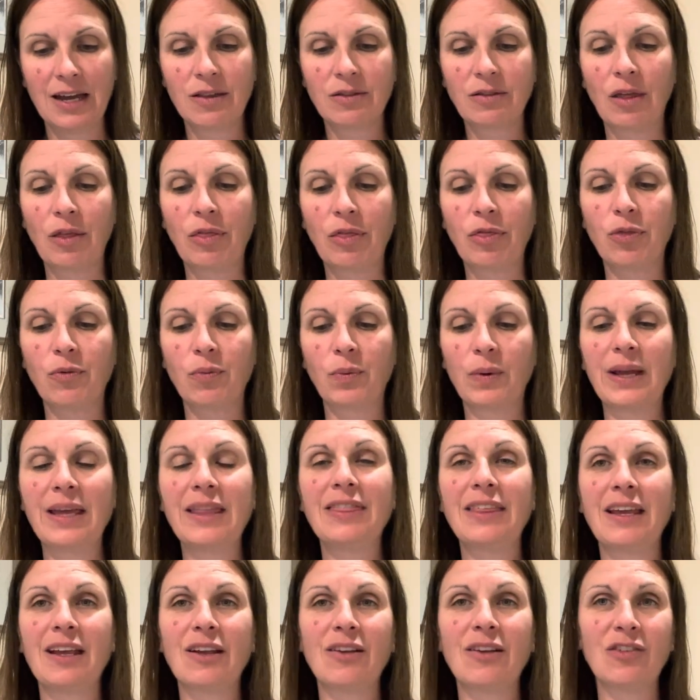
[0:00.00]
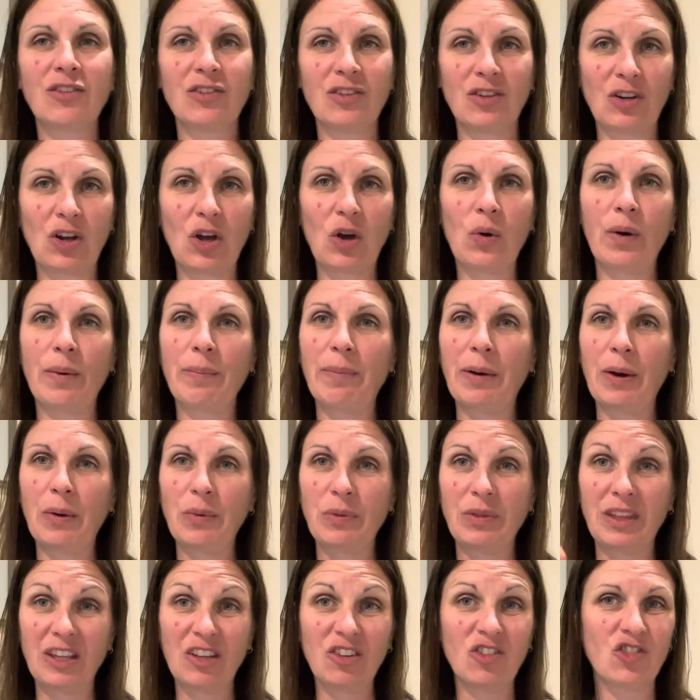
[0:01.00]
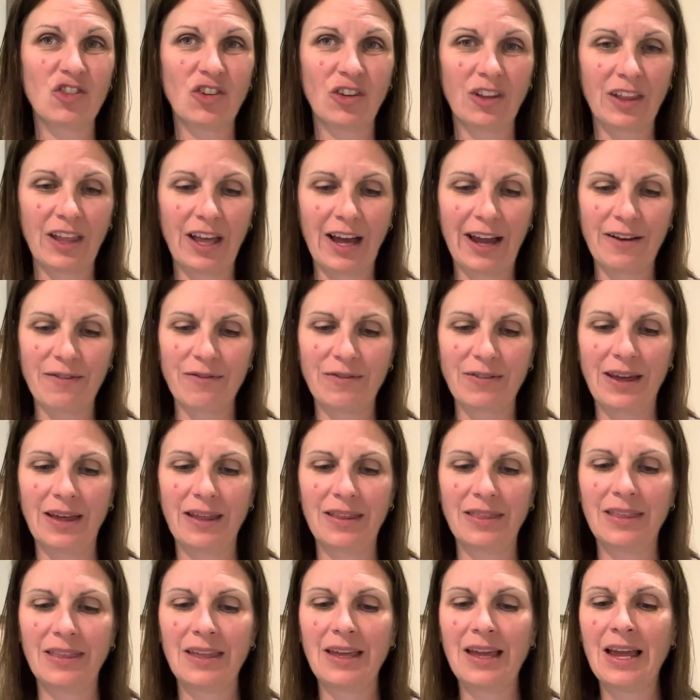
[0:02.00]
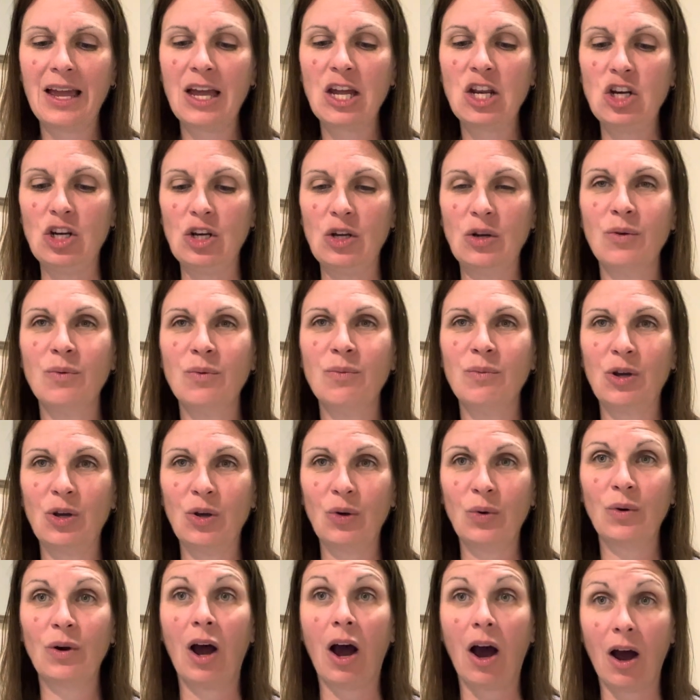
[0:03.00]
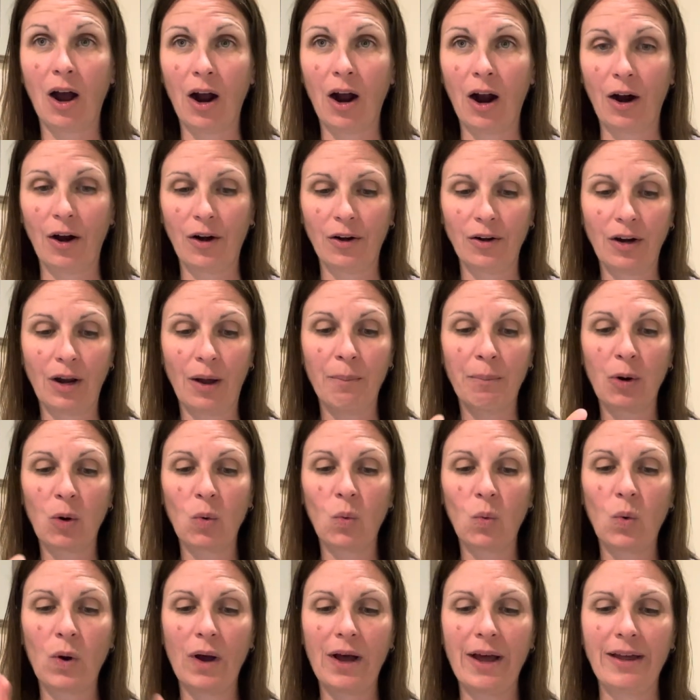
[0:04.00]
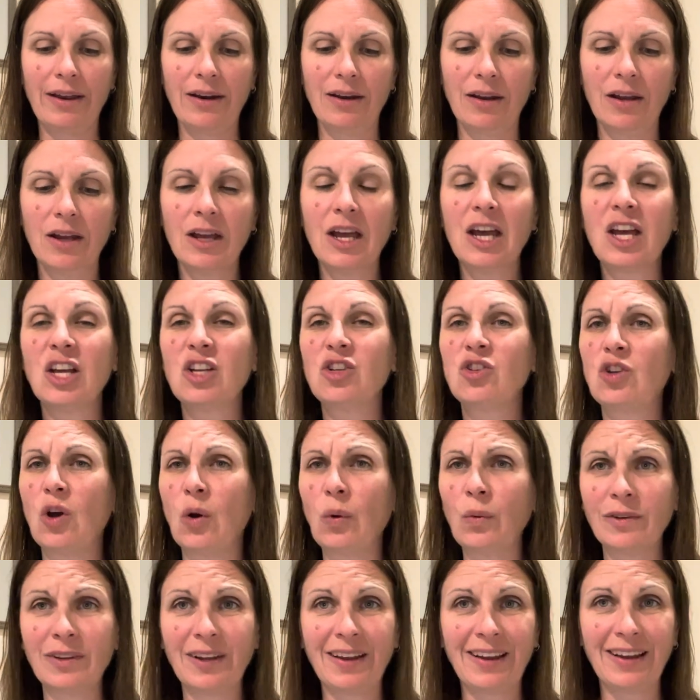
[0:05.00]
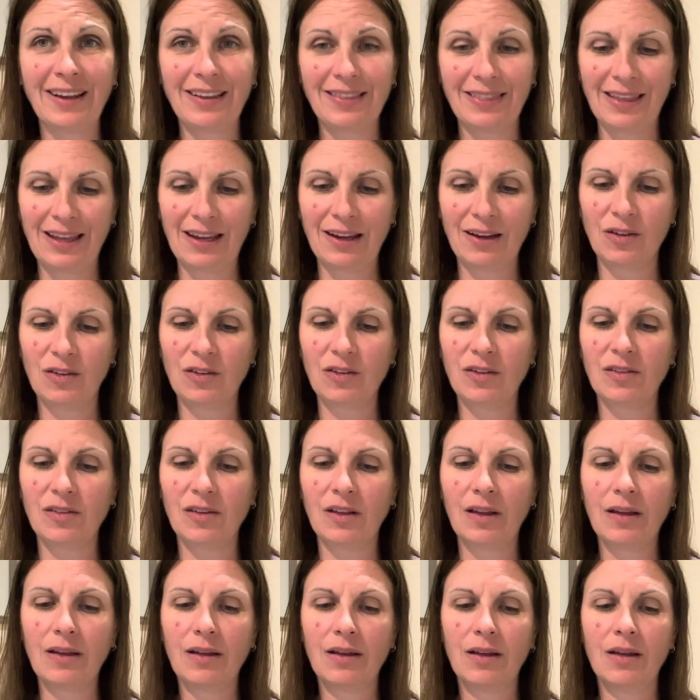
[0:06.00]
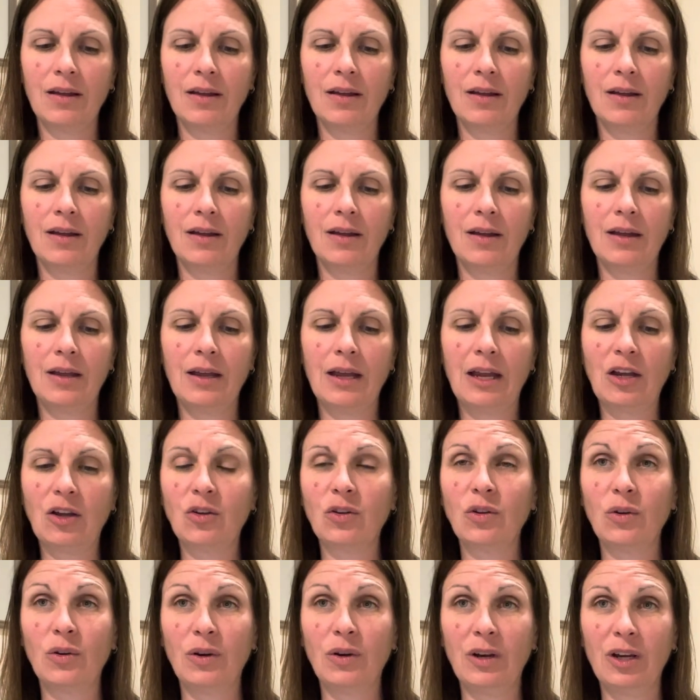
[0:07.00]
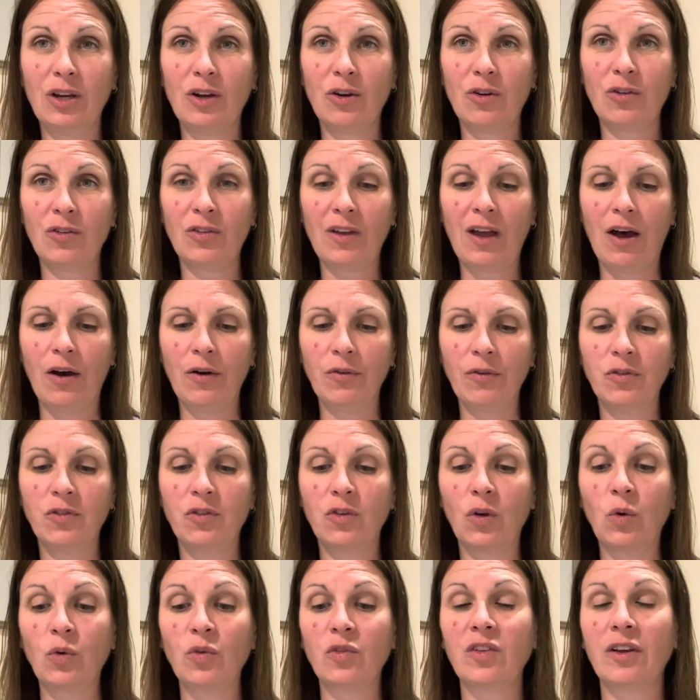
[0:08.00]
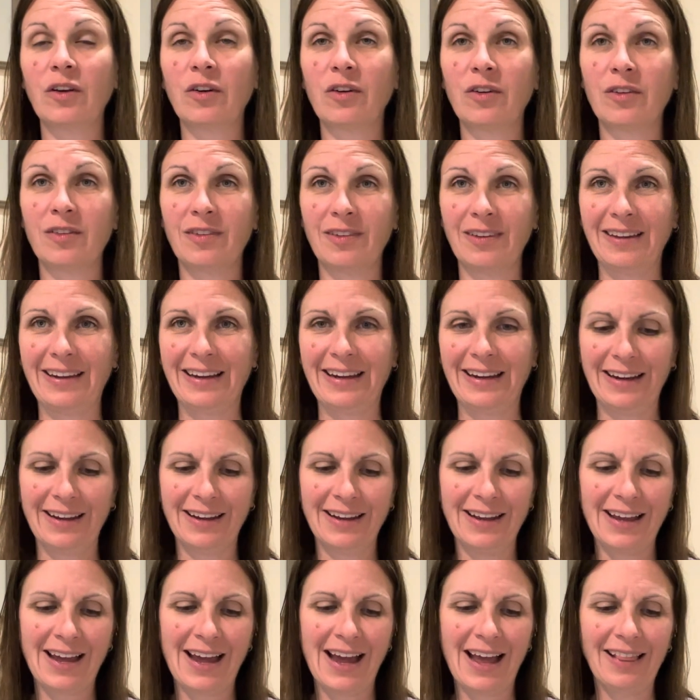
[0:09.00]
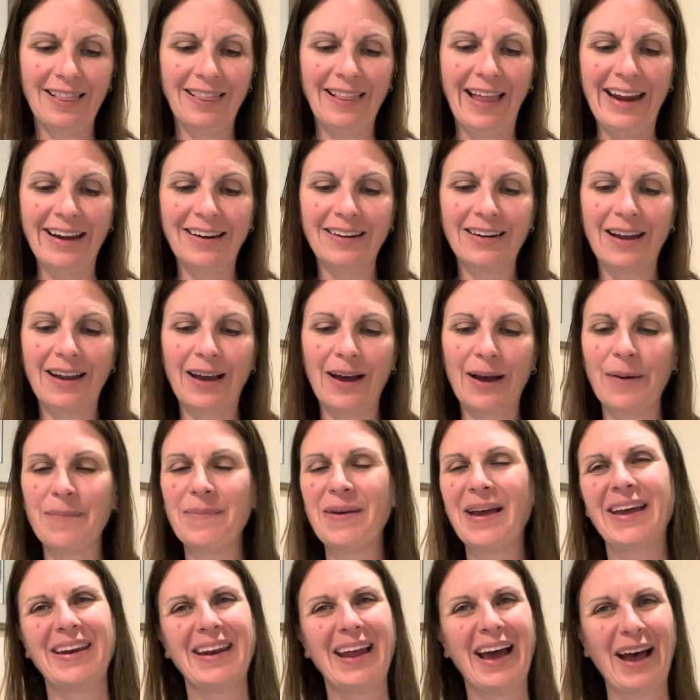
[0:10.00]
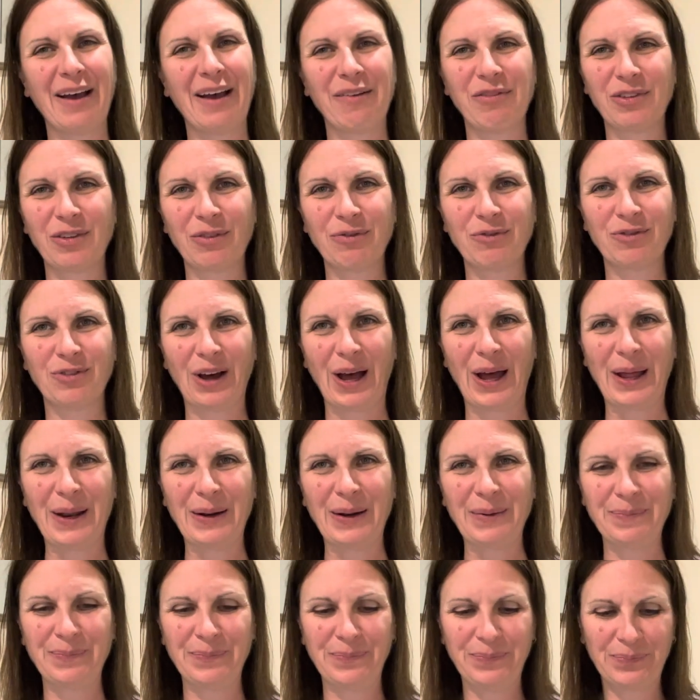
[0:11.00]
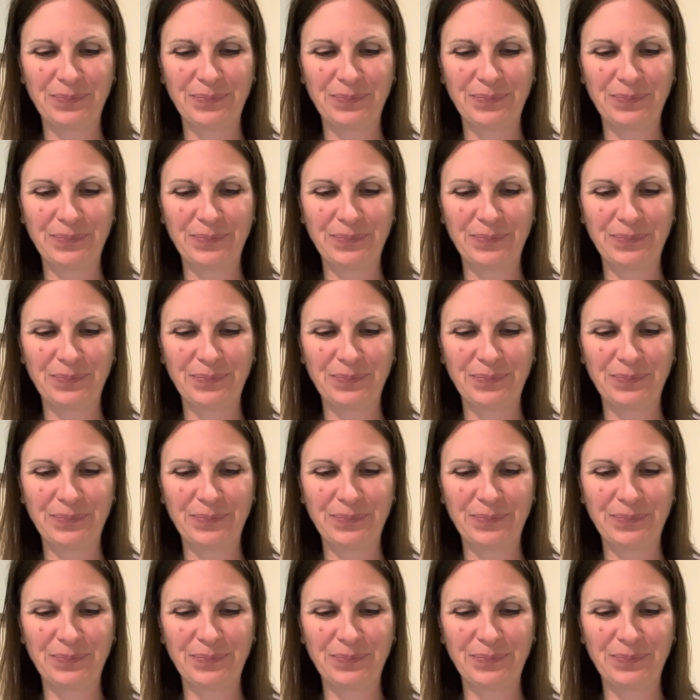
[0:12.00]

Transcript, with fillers: The three things to know about this July 5th new moon are number one, don't take things, including yourself, so seriously. Lighten up and have some fun.